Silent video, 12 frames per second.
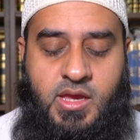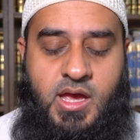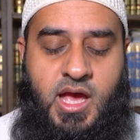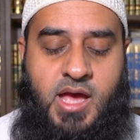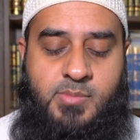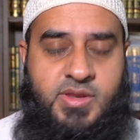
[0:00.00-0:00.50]

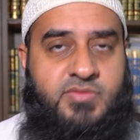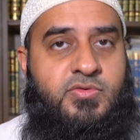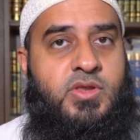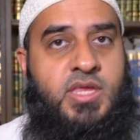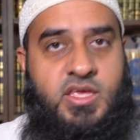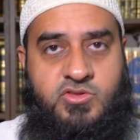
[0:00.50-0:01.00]
But if
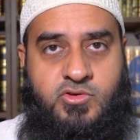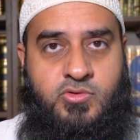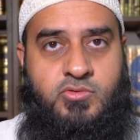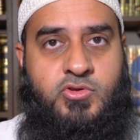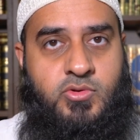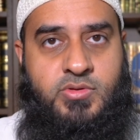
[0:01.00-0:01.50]
you need
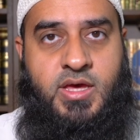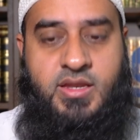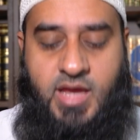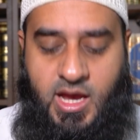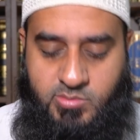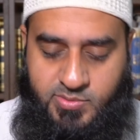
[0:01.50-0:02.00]
to do
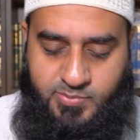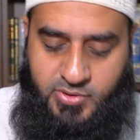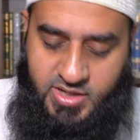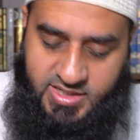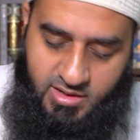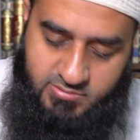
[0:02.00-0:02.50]
that, I would put
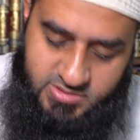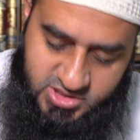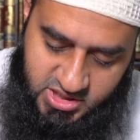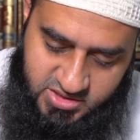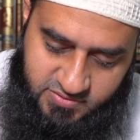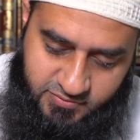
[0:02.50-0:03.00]
it down
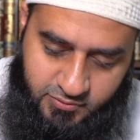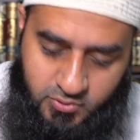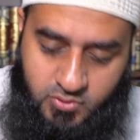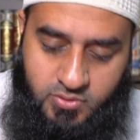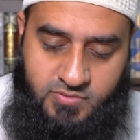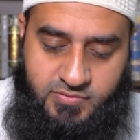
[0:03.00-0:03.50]
just
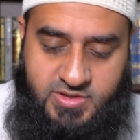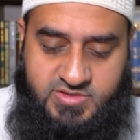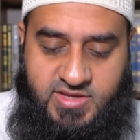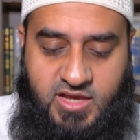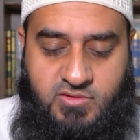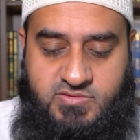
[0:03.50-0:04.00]
for the
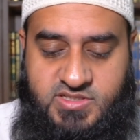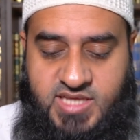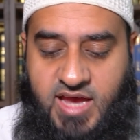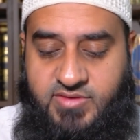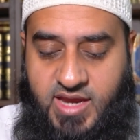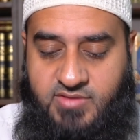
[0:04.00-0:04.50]
sake of just
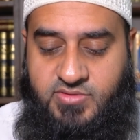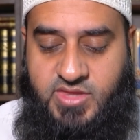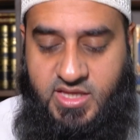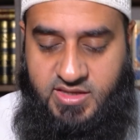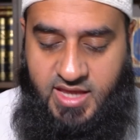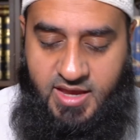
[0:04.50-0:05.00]
having
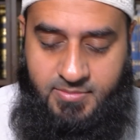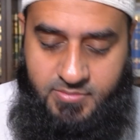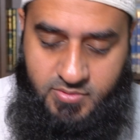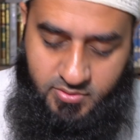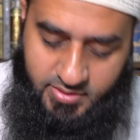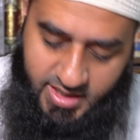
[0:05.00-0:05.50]
everything there,
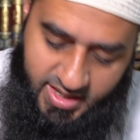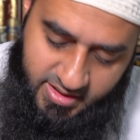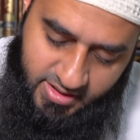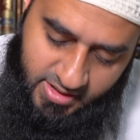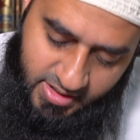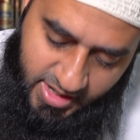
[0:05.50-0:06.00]
okay?